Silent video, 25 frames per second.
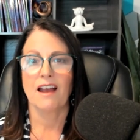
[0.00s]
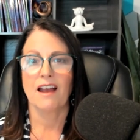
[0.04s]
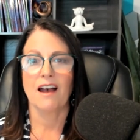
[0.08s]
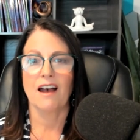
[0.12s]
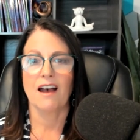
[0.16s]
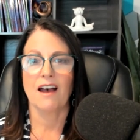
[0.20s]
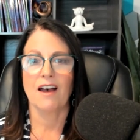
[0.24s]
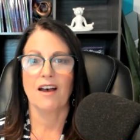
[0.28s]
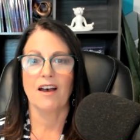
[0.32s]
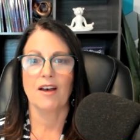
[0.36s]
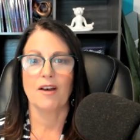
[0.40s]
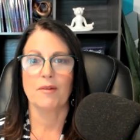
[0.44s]

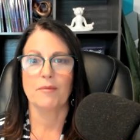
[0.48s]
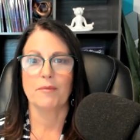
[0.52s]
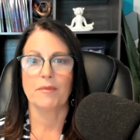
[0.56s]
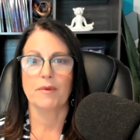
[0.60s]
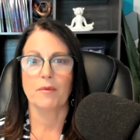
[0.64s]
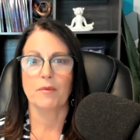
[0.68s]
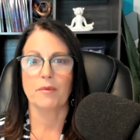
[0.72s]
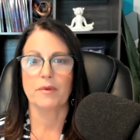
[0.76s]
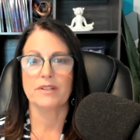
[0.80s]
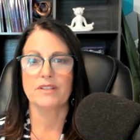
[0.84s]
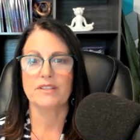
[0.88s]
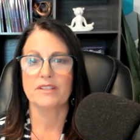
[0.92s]
Um,
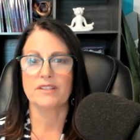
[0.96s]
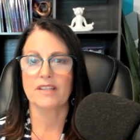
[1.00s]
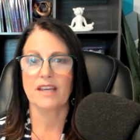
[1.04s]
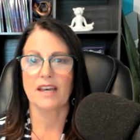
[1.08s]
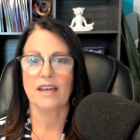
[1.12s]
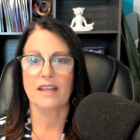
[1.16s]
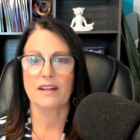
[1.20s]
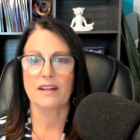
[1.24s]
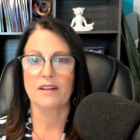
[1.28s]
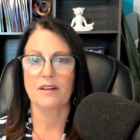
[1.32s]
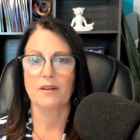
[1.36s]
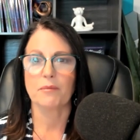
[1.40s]
we just
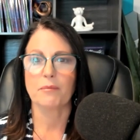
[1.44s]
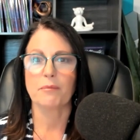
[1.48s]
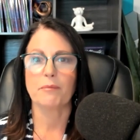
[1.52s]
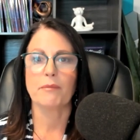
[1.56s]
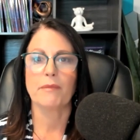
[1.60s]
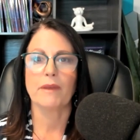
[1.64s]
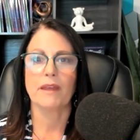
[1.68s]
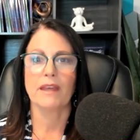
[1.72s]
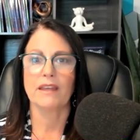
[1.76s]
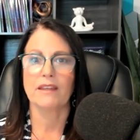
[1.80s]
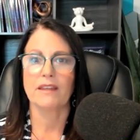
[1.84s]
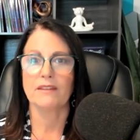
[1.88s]
had an
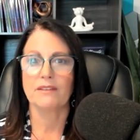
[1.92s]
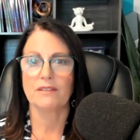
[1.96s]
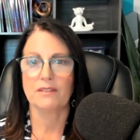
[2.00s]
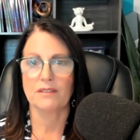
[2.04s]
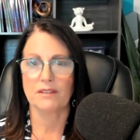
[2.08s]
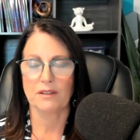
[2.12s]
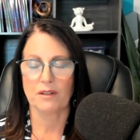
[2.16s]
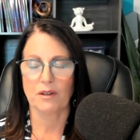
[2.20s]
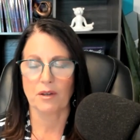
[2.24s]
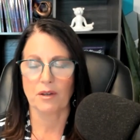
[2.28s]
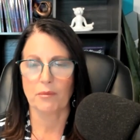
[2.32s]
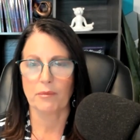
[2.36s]

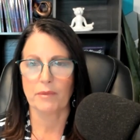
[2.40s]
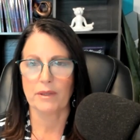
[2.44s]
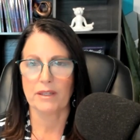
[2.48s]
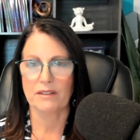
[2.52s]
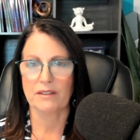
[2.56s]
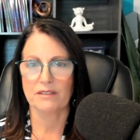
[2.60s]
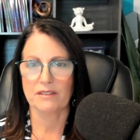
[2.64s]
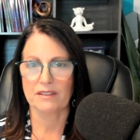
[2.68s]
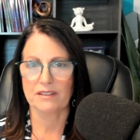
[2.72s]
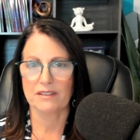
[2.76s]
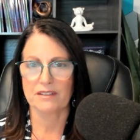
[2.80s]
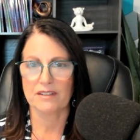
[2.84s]
amazing,
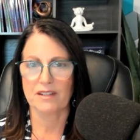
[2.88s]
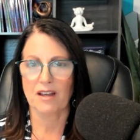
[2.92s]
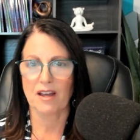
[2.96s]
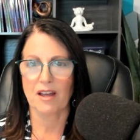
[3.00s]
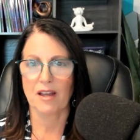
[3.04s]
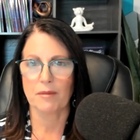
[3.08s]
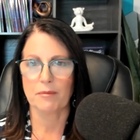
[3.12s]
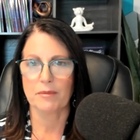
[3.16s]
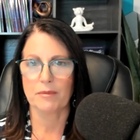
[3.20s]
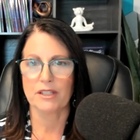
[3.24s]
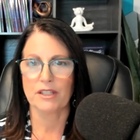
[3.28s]
amazing time.